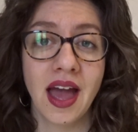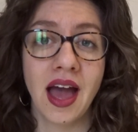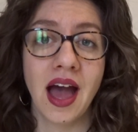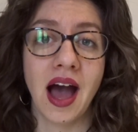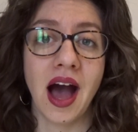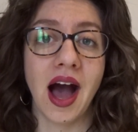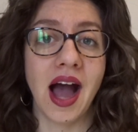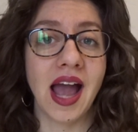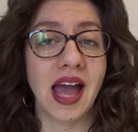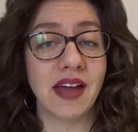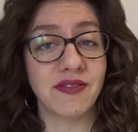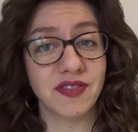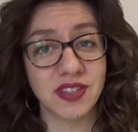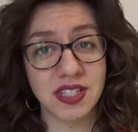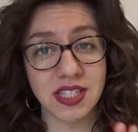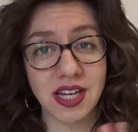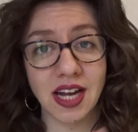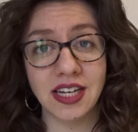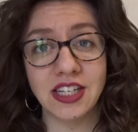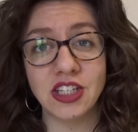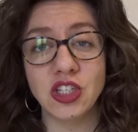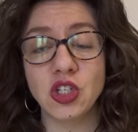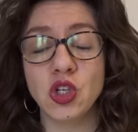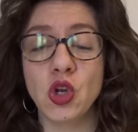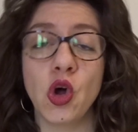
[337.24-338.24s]
I have
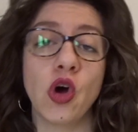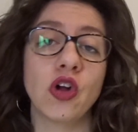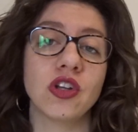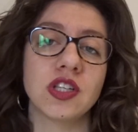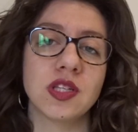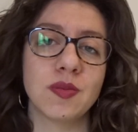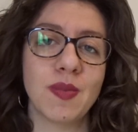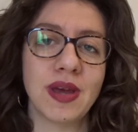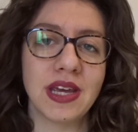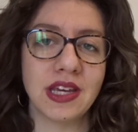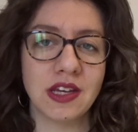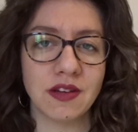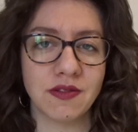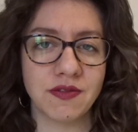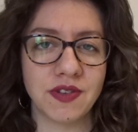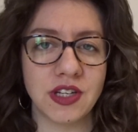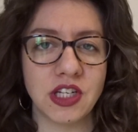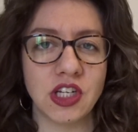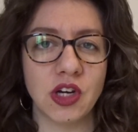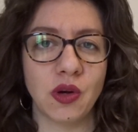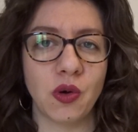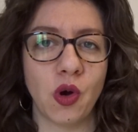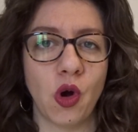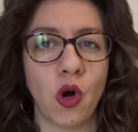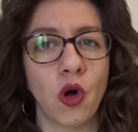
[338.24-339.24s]
decided not to make a
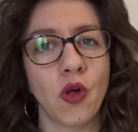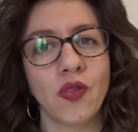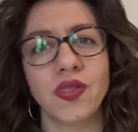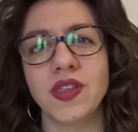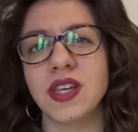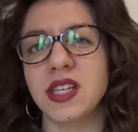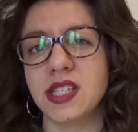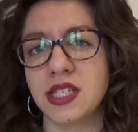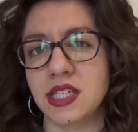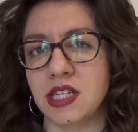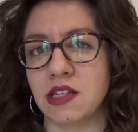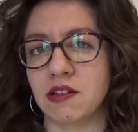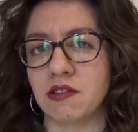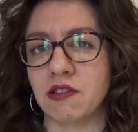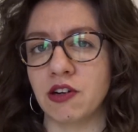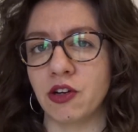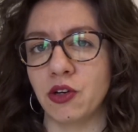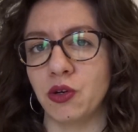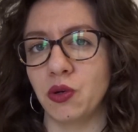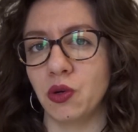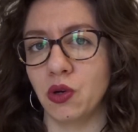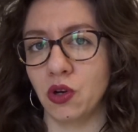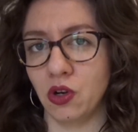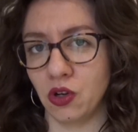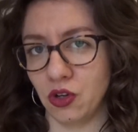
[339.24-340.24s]
video on the
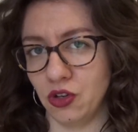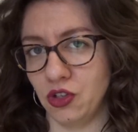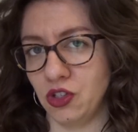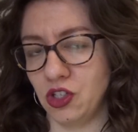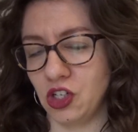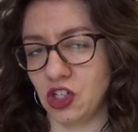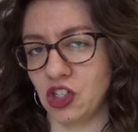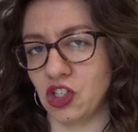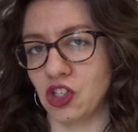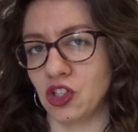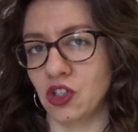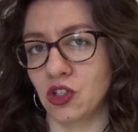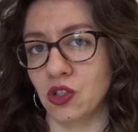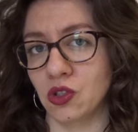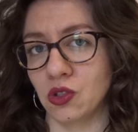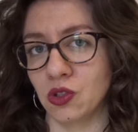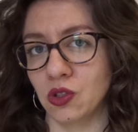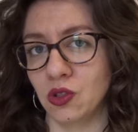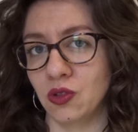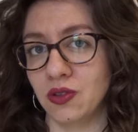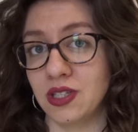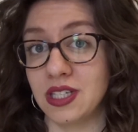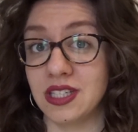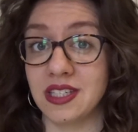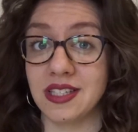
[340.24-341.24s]
zero conditional.
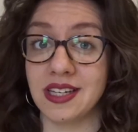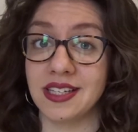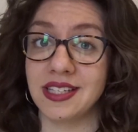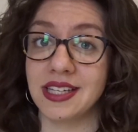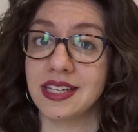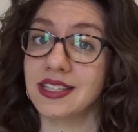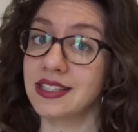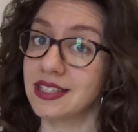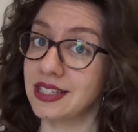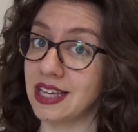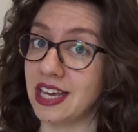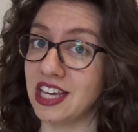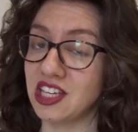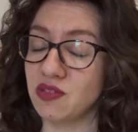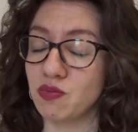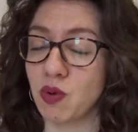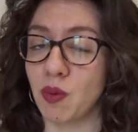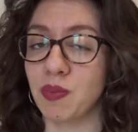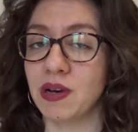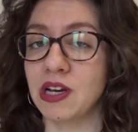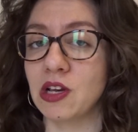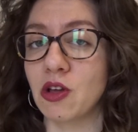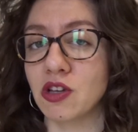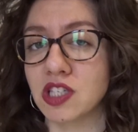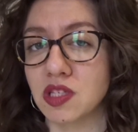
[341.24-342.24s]
This does exist.
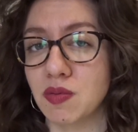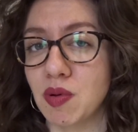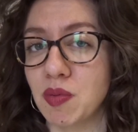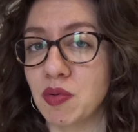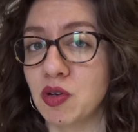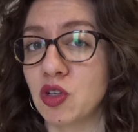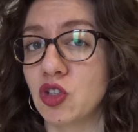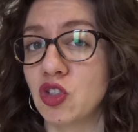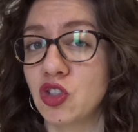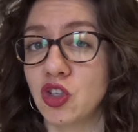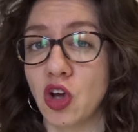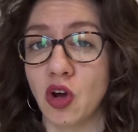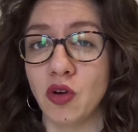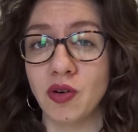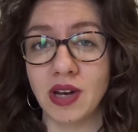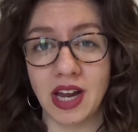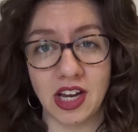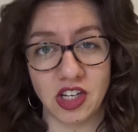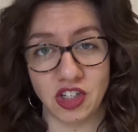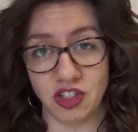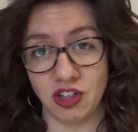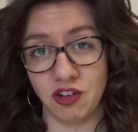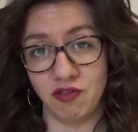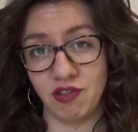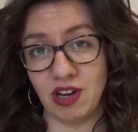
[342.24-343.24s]
Probably lots of people don't
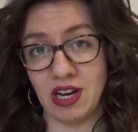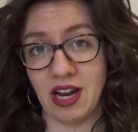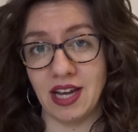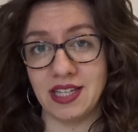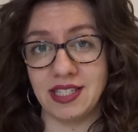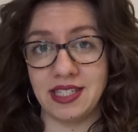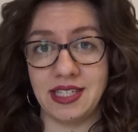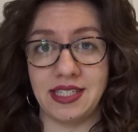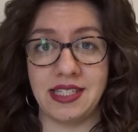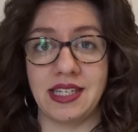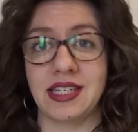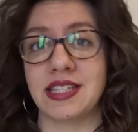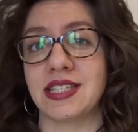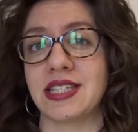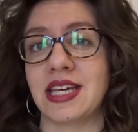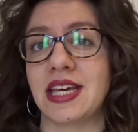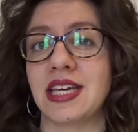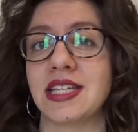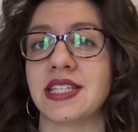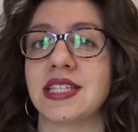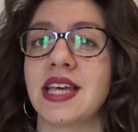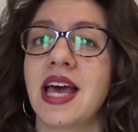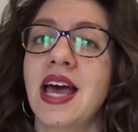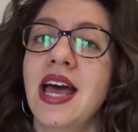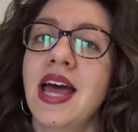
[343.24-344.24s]
actually realize this
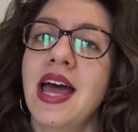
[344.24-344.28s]
exists.